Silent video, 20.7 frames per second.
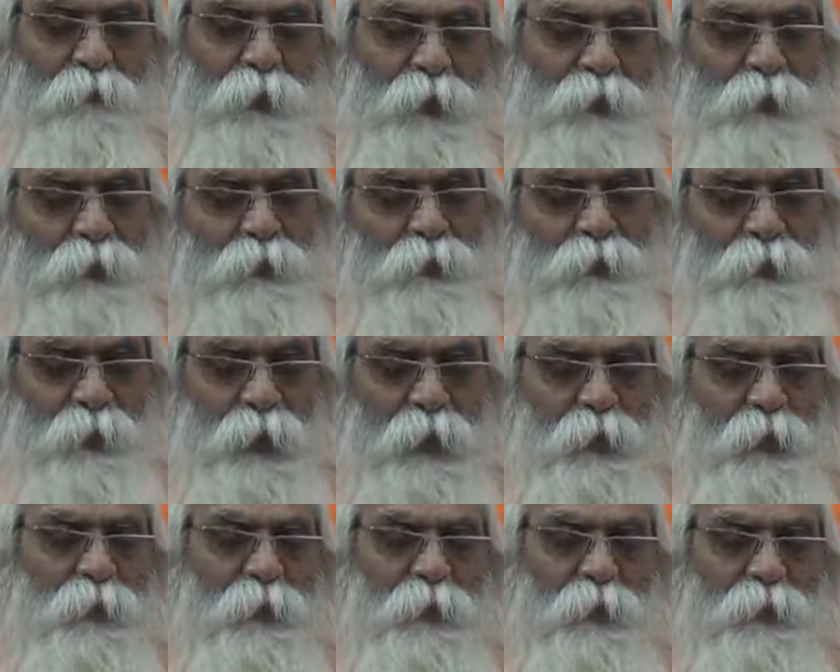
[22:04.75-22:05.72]
by this
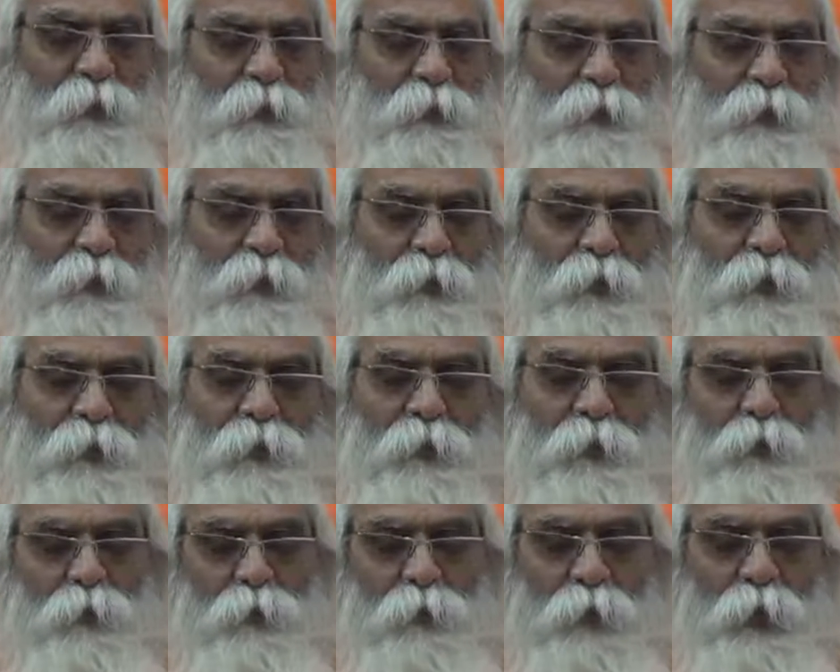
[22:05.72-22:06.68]
technique,
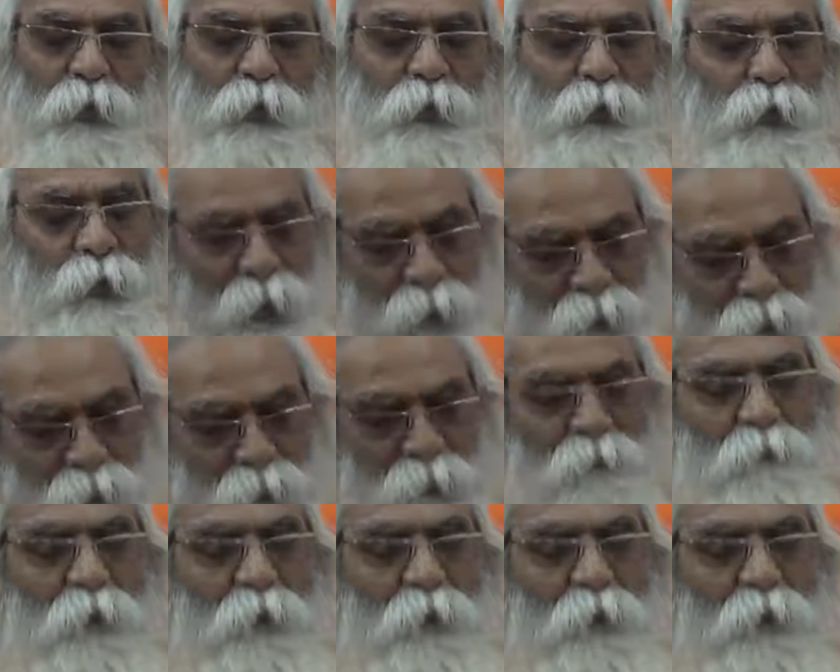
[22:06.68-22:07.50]
you can enlighten